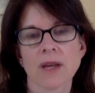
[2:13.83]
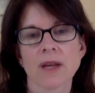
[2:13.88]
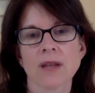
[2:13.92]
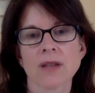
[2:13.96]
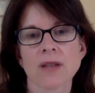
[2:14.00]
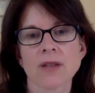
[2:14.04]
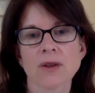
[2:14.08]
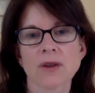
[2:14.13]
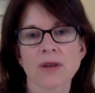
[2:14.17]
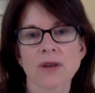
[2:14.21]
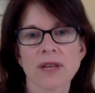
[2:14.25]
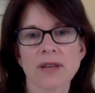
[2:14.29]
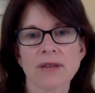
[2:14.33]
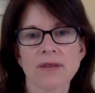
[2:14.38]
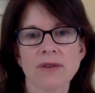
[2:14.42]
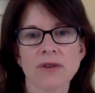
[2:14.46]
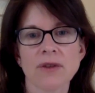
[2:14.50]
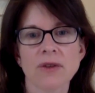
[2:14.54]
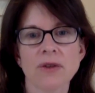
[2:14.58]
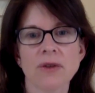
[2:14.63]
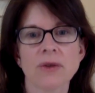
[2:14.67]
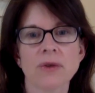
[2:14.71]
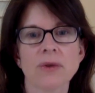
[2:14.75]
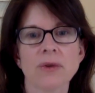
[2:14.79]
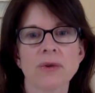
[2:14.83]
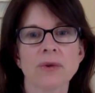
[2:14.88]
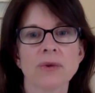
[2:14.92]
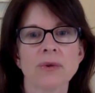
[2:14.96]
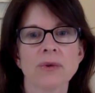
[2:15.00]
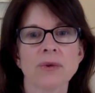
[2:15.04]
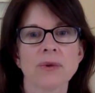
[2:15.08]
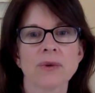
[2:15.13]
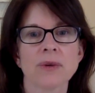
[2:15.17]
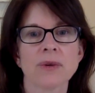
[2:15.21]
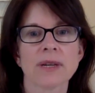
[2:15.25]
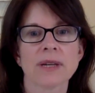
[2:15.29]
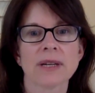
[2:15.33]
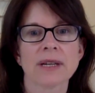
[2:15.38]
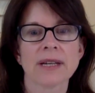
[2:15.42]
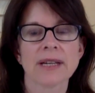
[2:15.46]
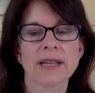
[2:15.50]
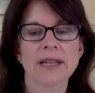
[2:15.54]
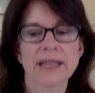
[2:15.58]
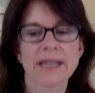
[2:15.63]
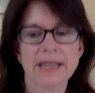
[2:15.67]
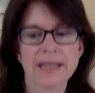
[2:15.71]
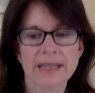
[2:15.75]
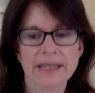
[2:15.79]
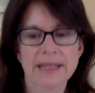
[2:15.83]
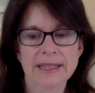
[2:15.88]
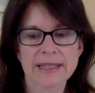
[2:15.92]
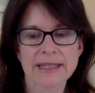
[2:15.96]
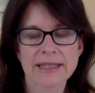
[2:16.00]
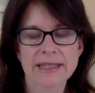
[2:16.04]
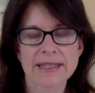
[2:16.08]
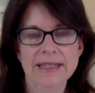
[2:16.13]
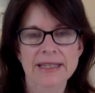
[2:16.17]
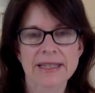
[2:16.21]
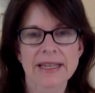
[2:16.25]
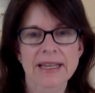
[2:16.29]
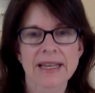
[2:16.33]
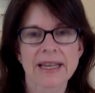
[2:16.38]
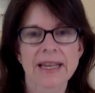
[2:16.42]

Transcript: So I'll give you a hint.